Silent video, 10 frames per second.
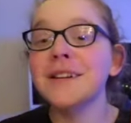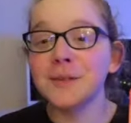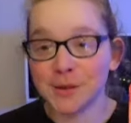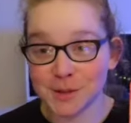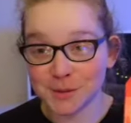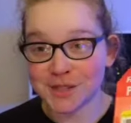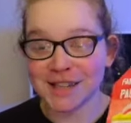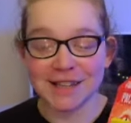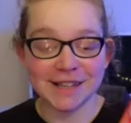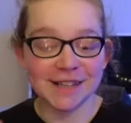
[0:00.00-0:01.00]
which you will
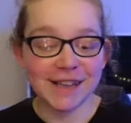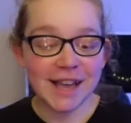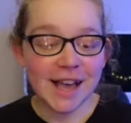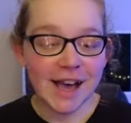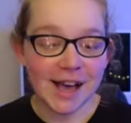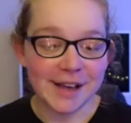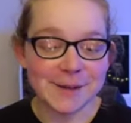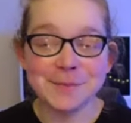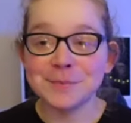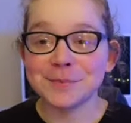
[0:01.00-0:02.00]
see
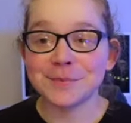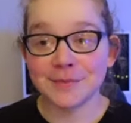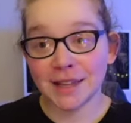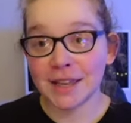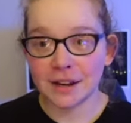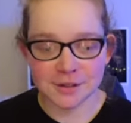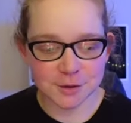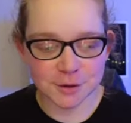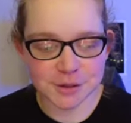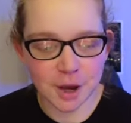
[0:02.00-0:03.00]
in our too
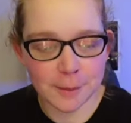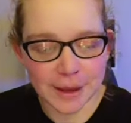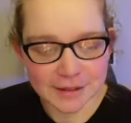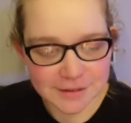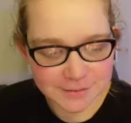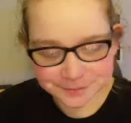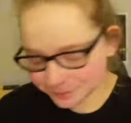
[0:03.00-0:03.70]
good to go bags.